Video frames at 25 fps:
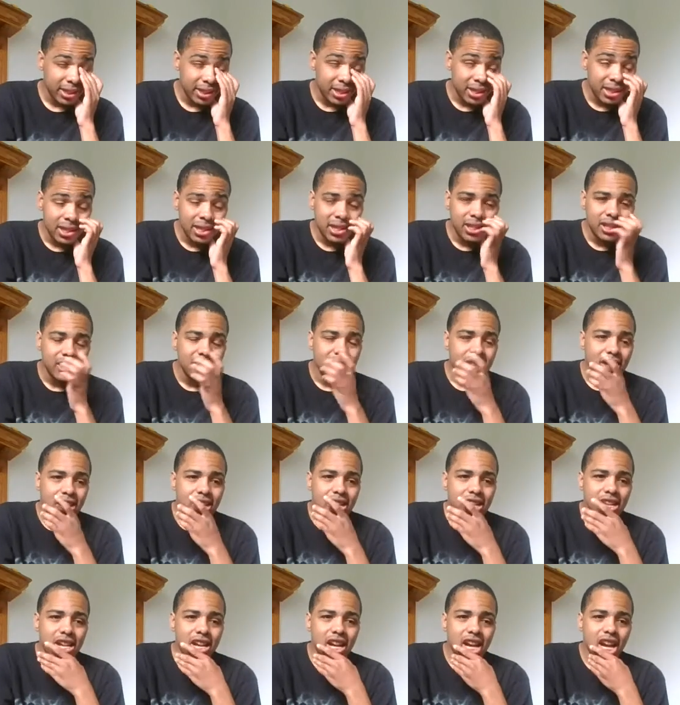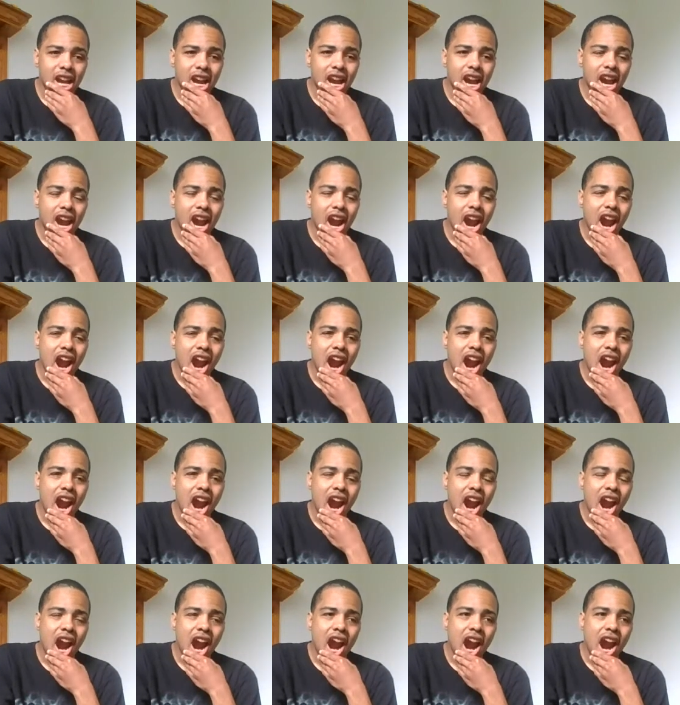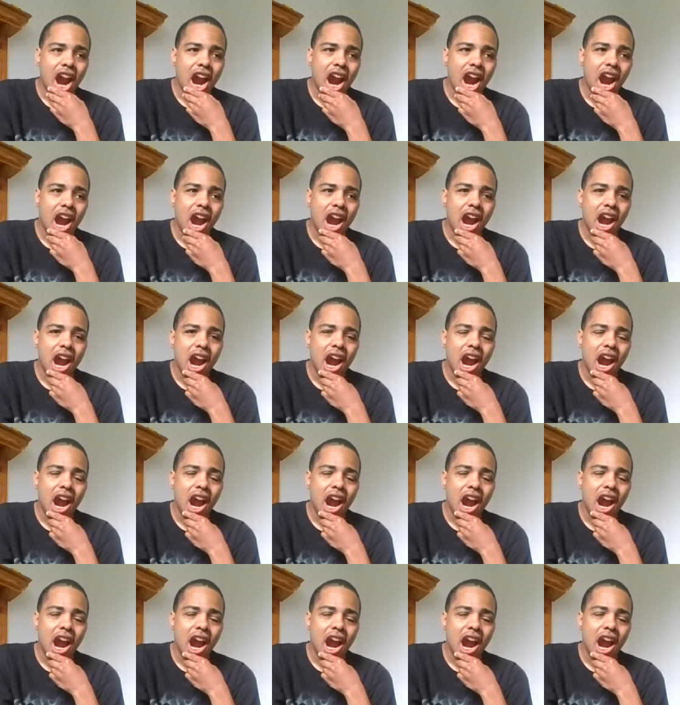(no one is talking)